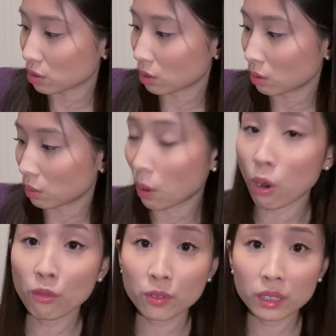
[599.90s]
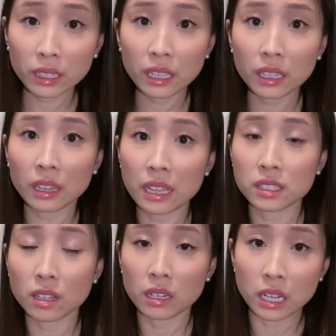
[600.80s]
so hopefully that's
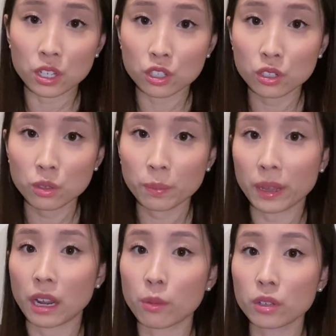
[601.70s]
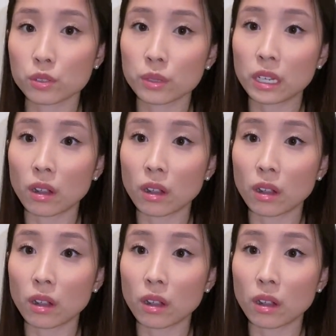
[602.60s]
not an issue, but I was reading